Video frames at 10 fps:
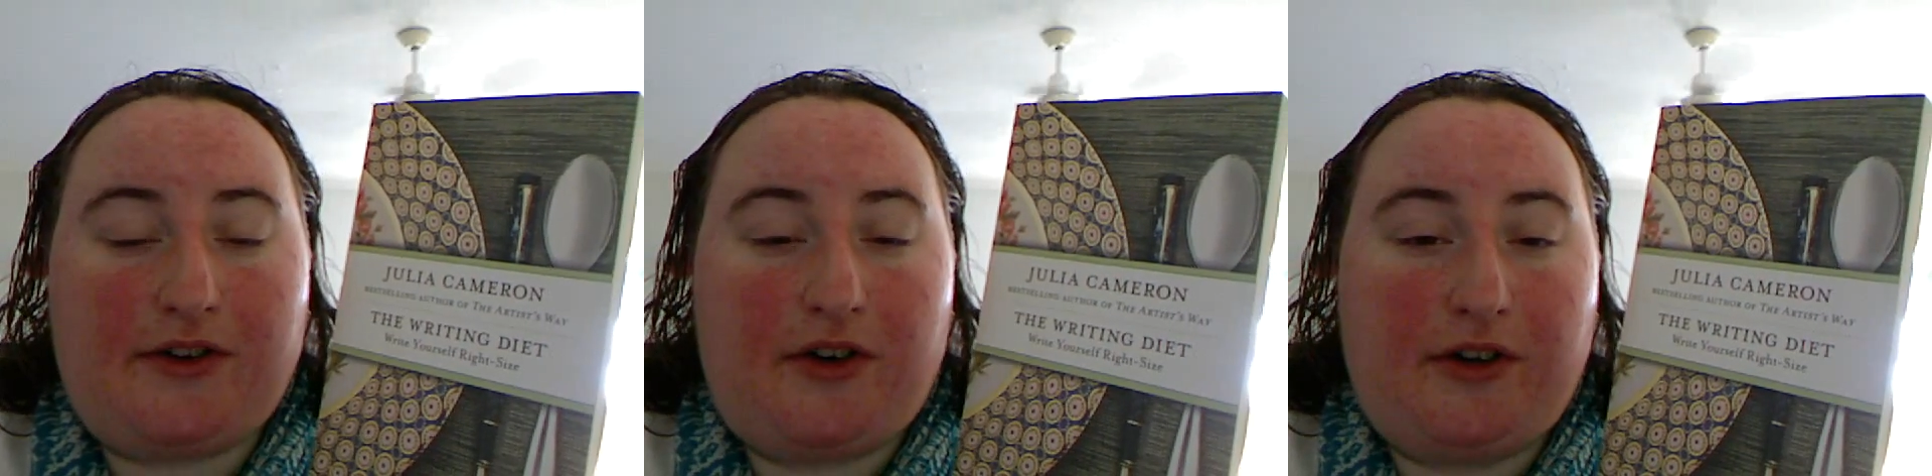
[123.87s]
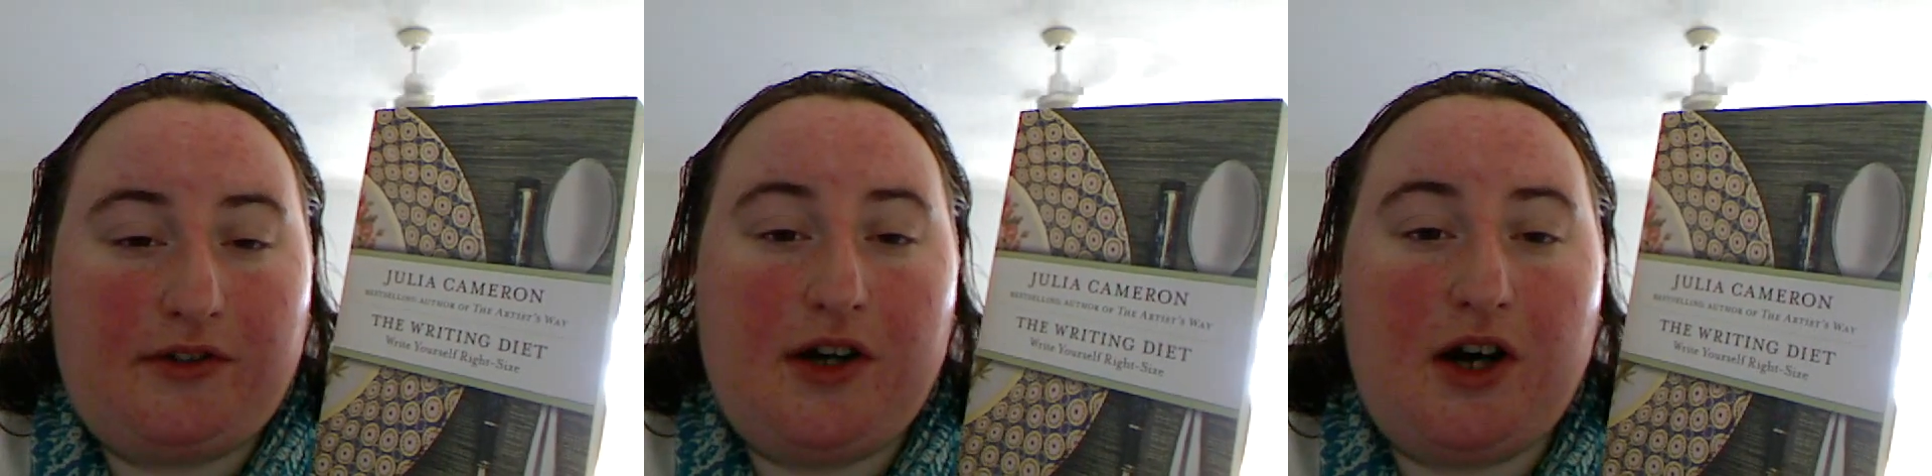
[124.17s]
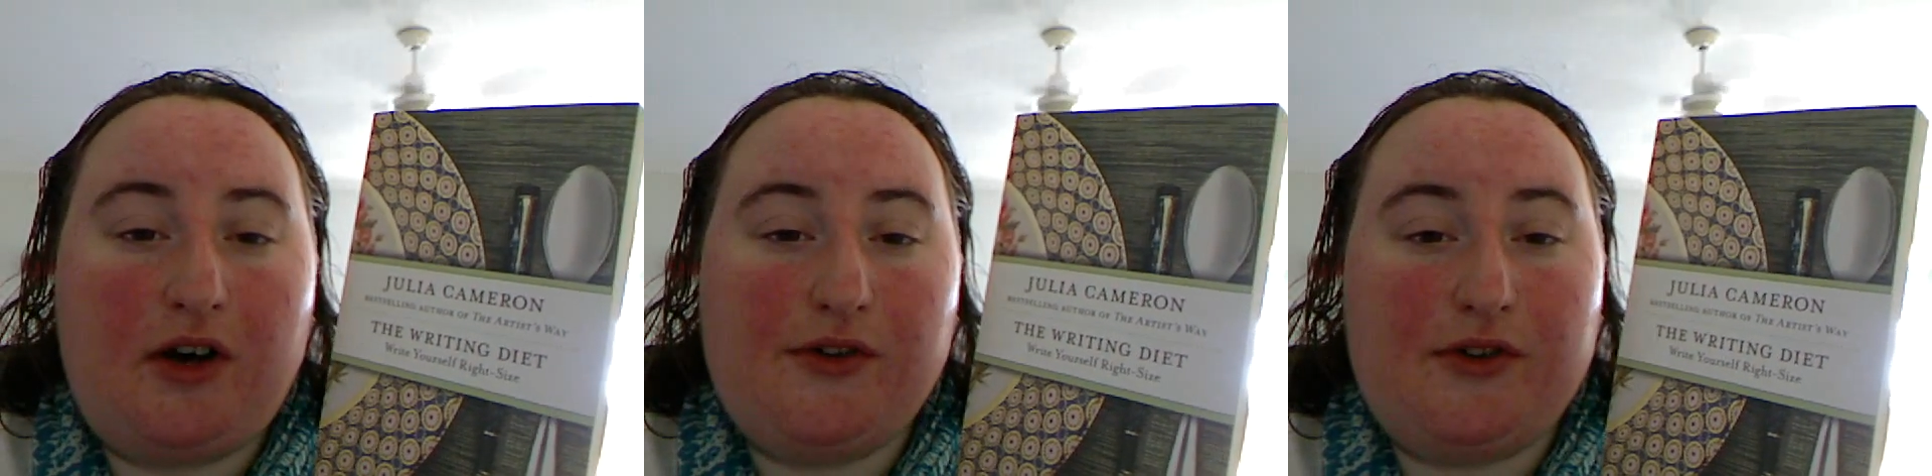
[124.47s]
they don't
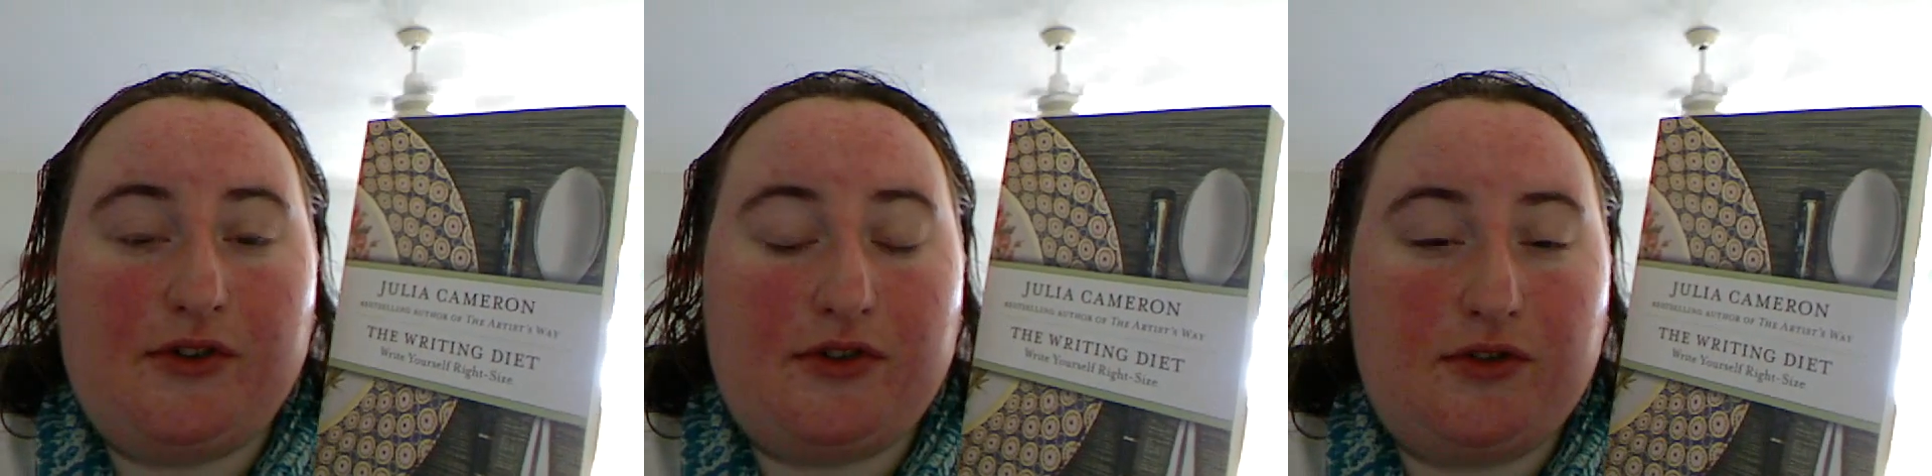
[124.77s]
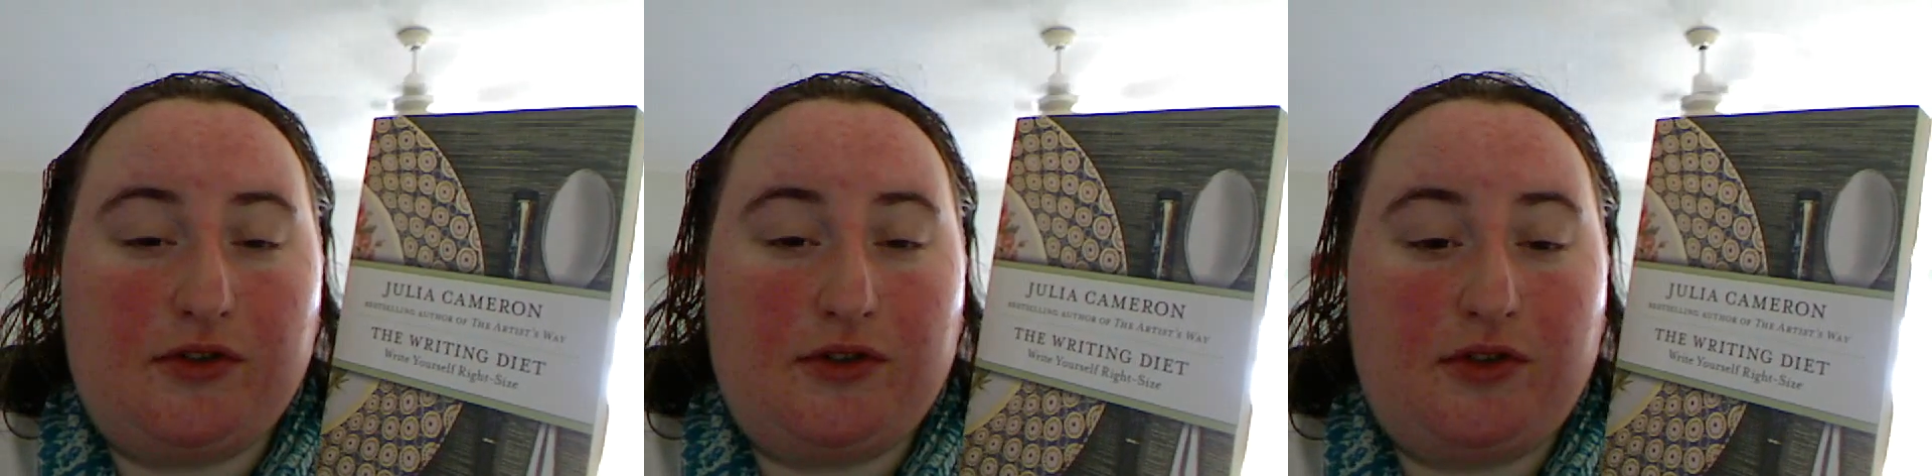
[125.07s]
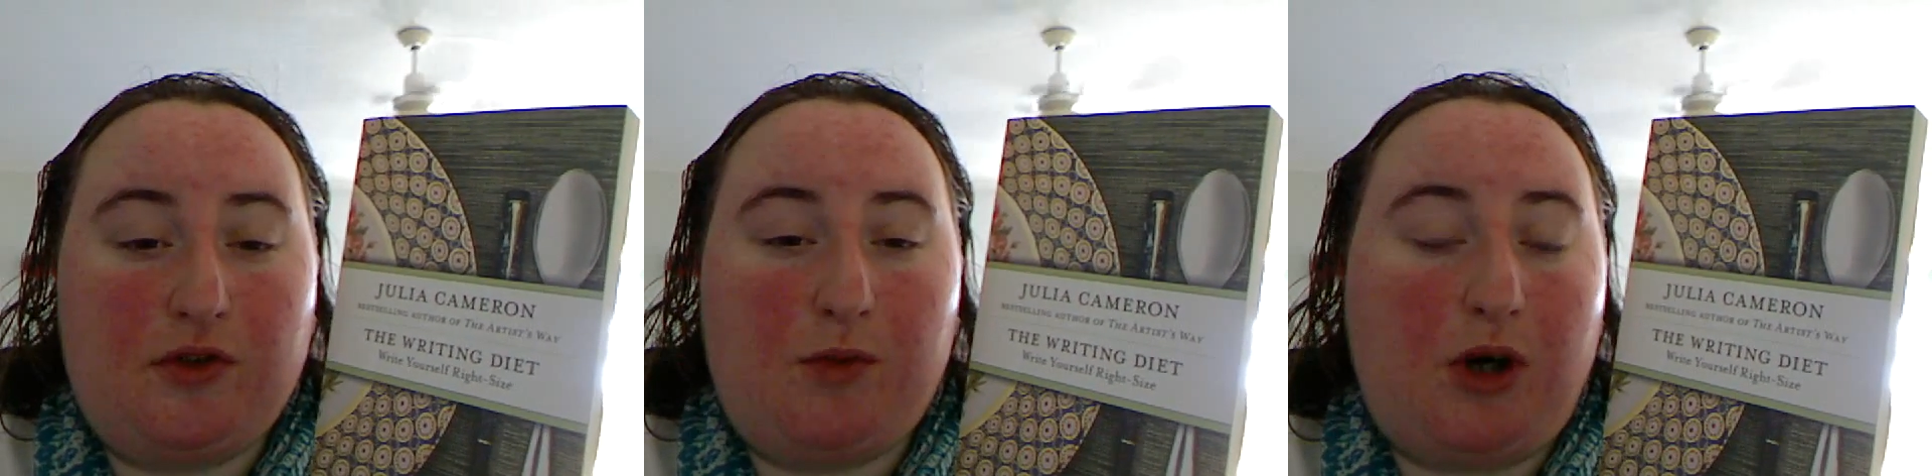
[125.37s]
tell you
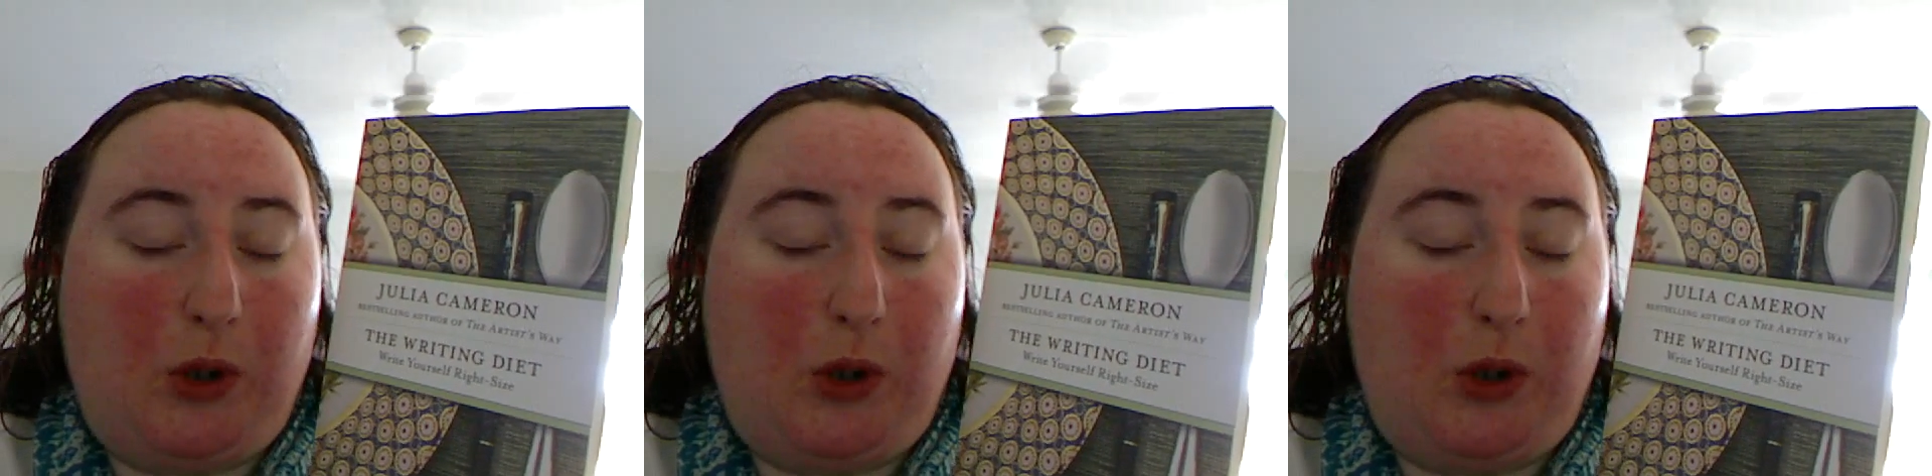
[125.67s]
to